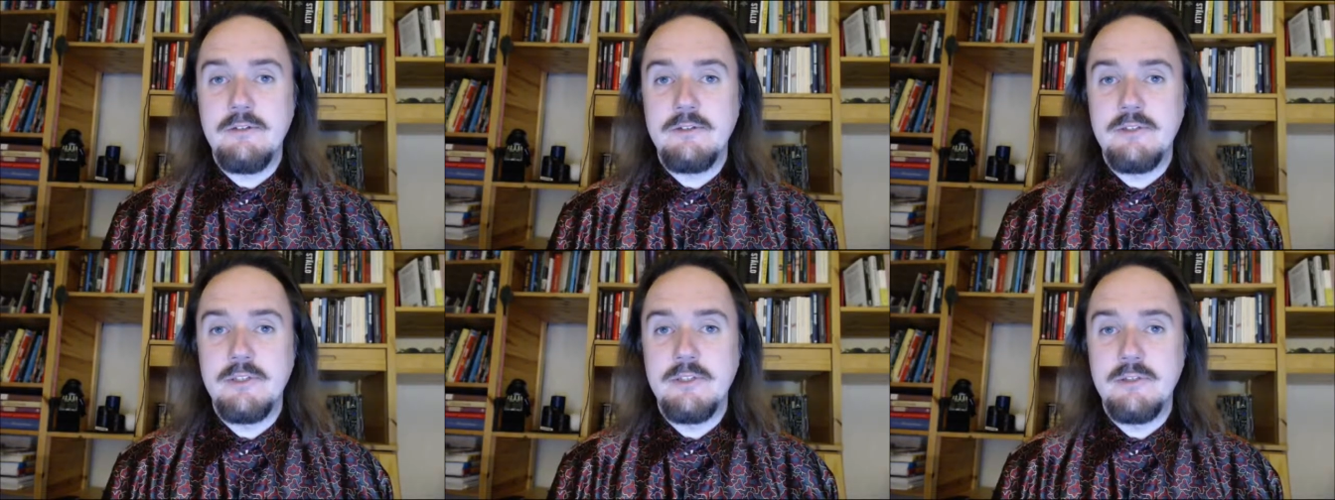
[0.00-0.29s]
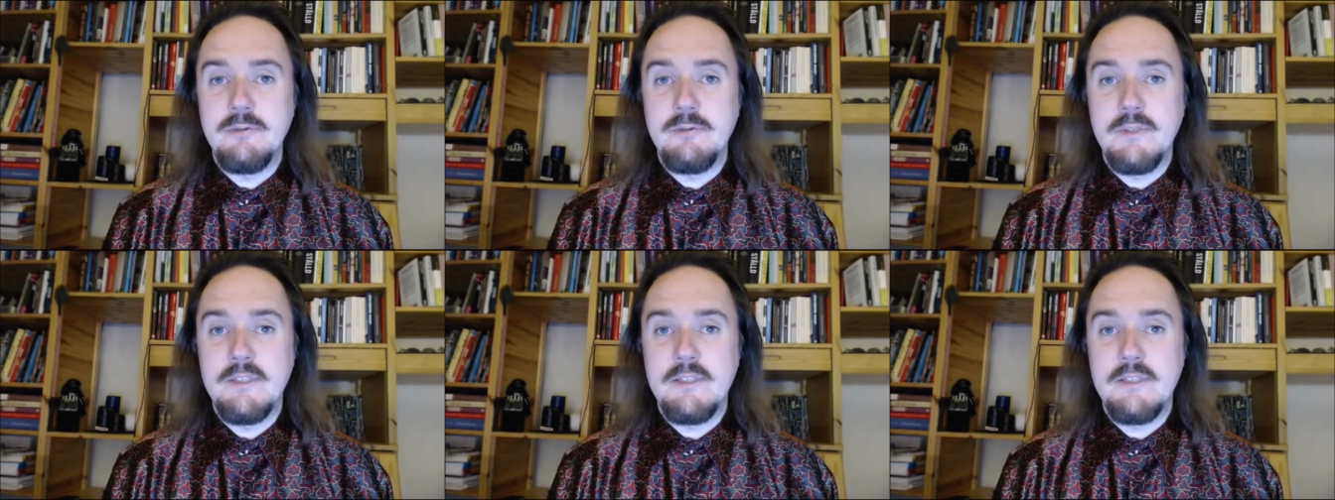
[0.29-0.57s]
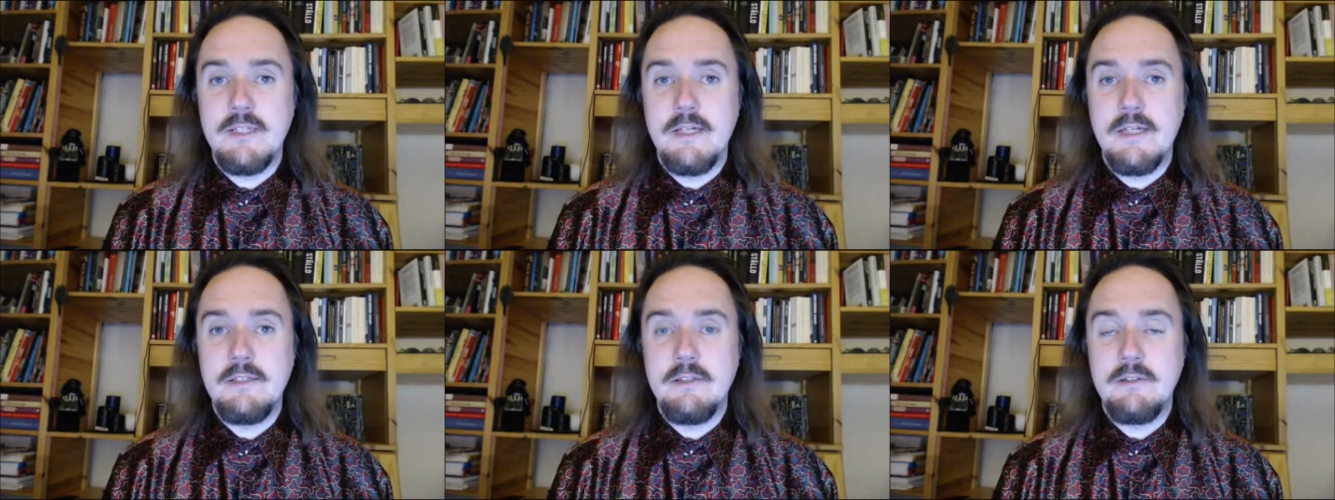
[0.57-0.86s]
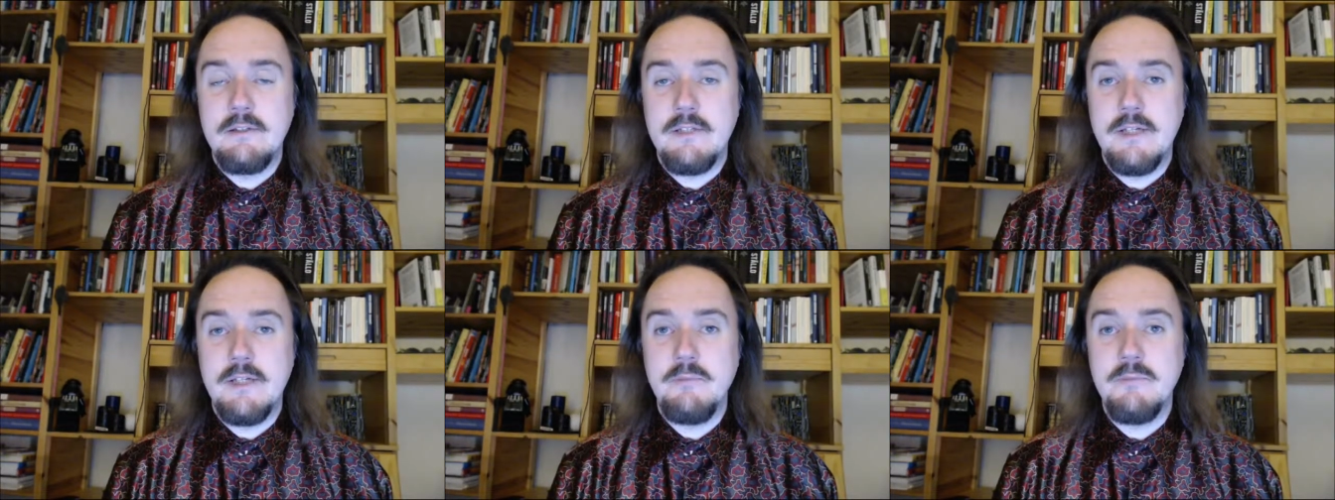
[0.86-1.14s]
a suicide
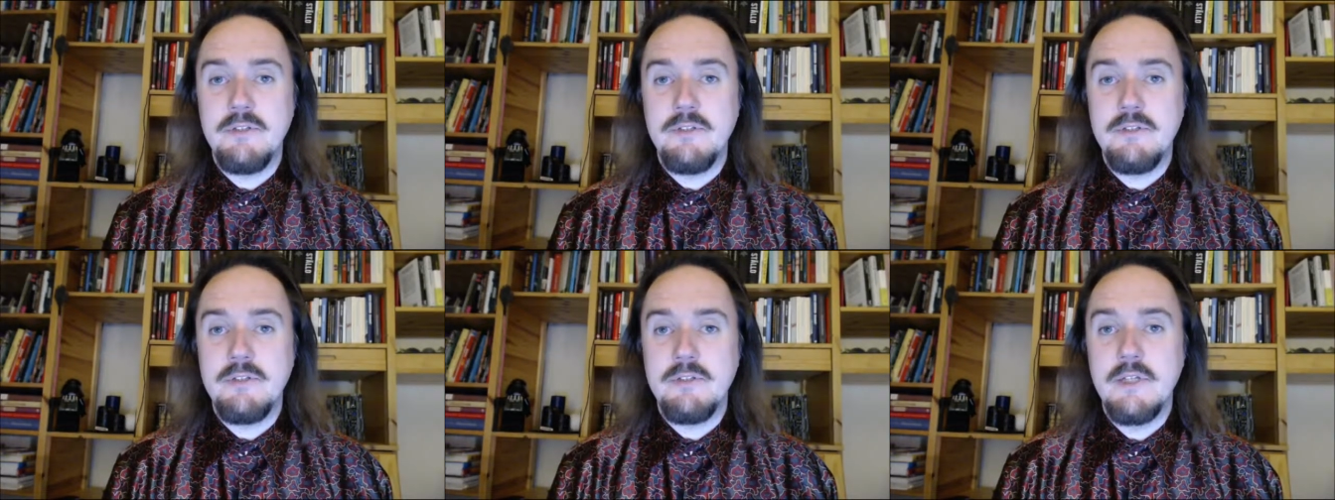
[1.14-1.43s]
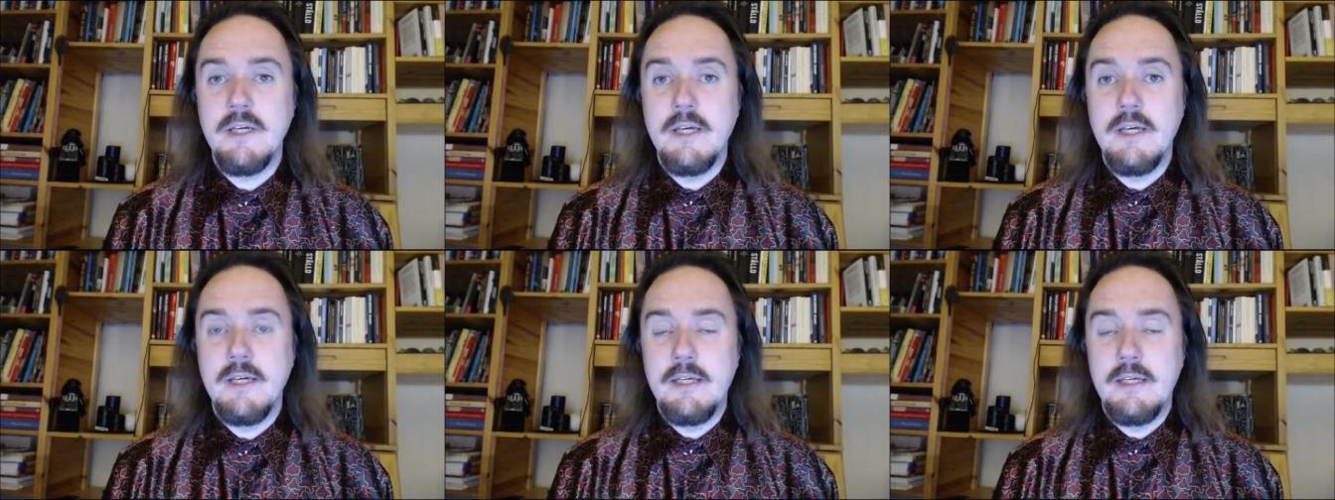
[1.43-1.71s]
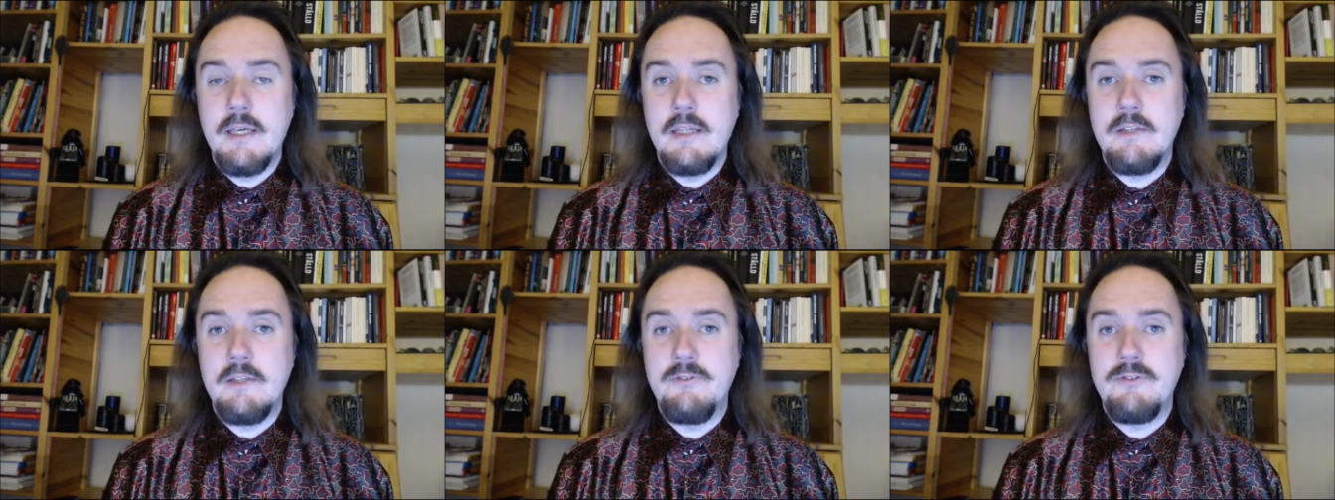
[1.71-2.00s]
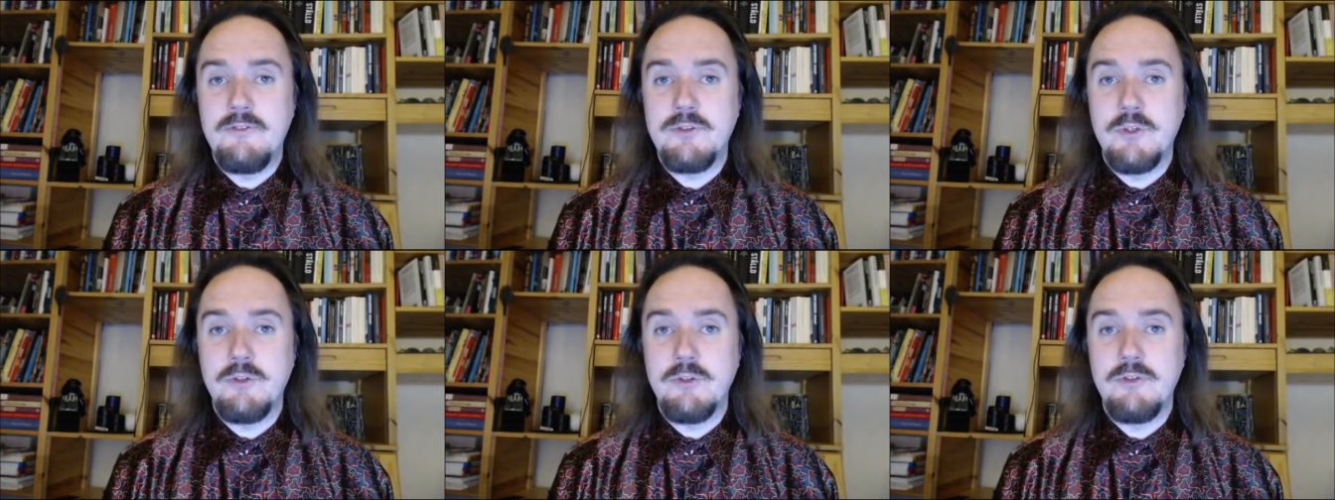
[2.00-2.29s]
attempt in
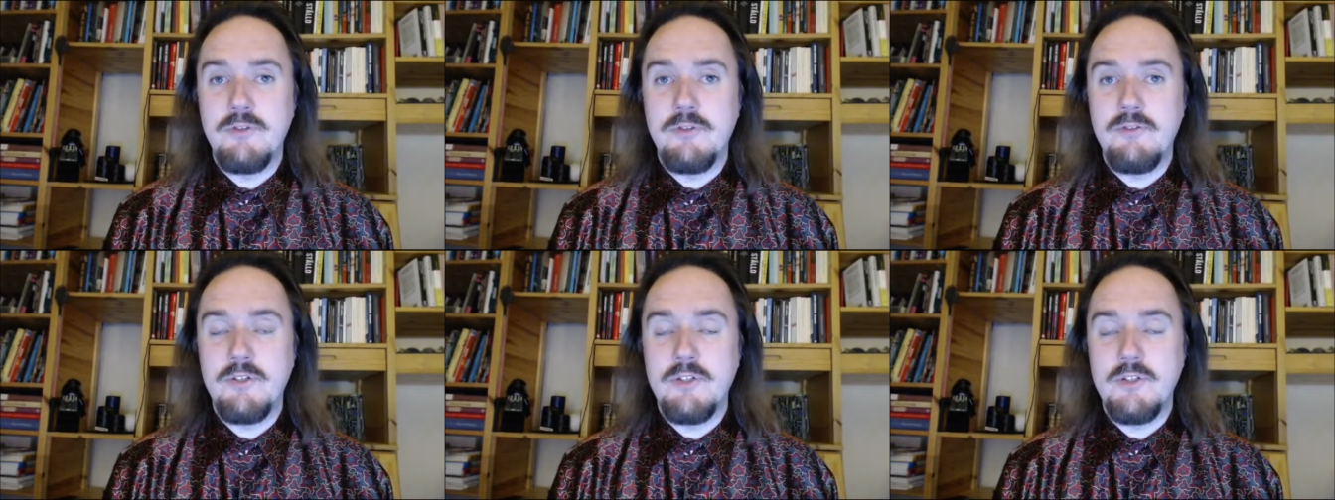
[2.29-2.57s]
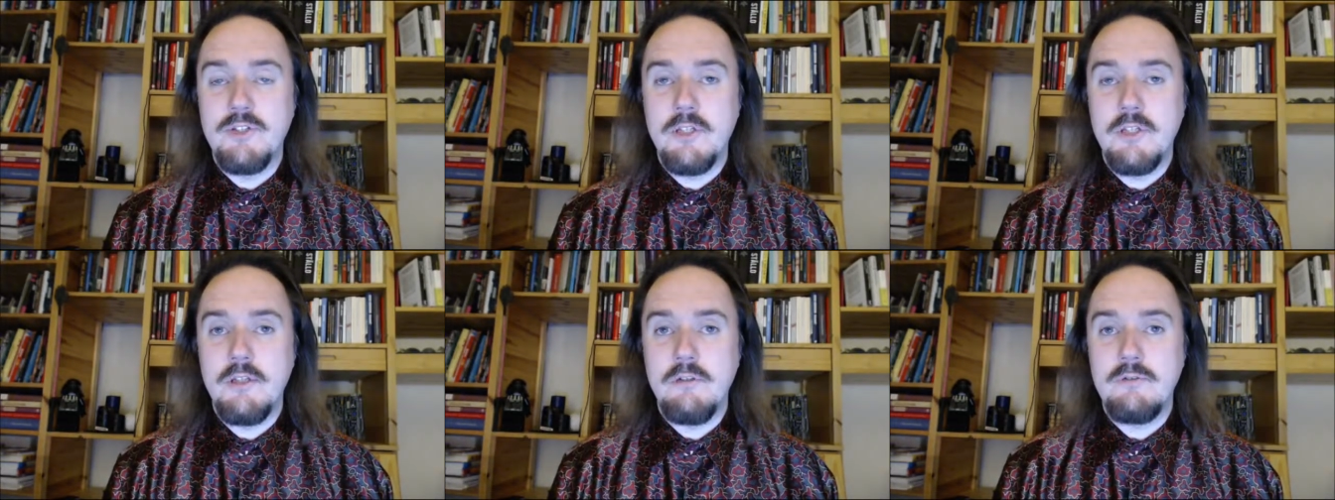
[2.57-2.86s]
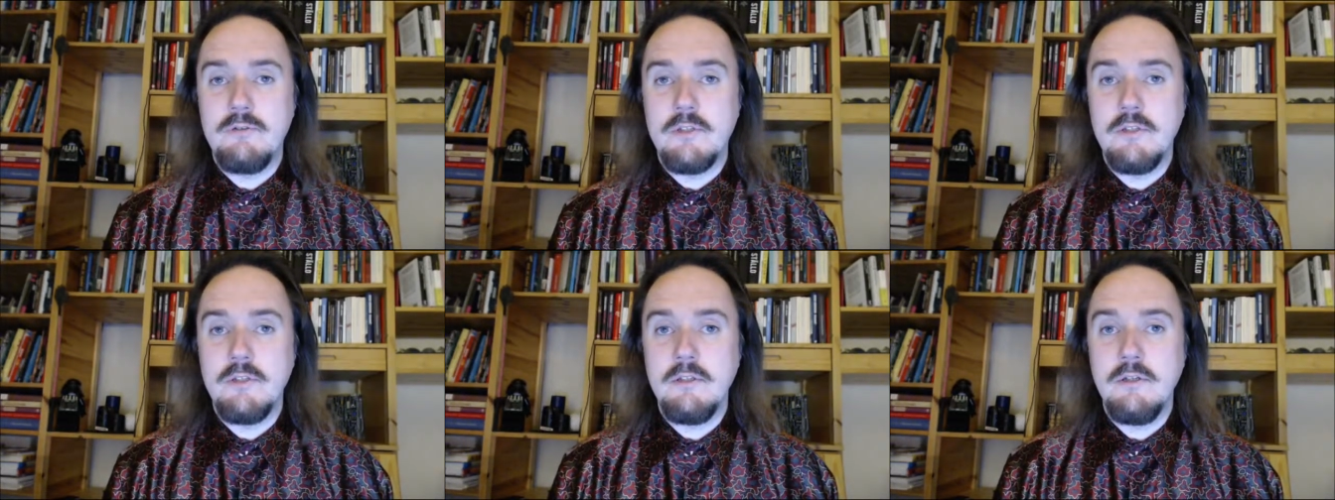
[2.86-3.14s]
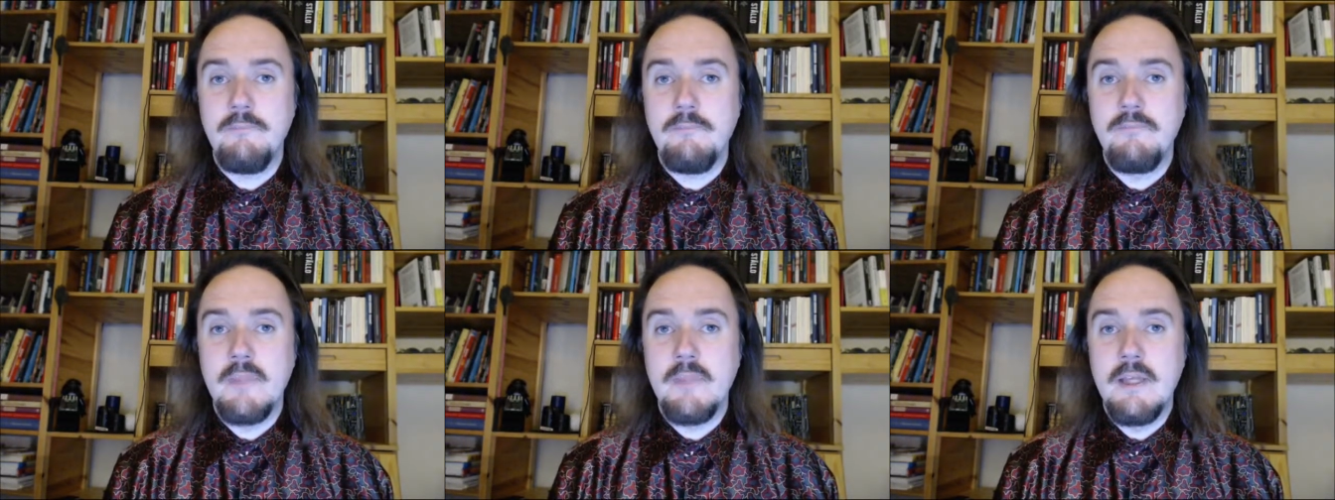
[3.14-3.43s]
front of the
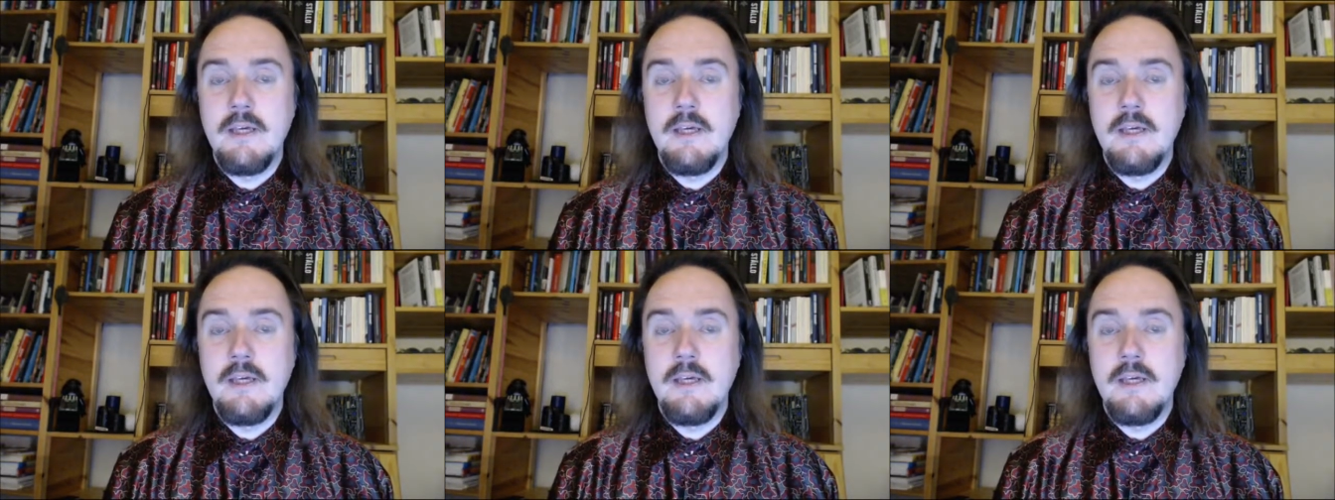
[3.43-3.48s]
children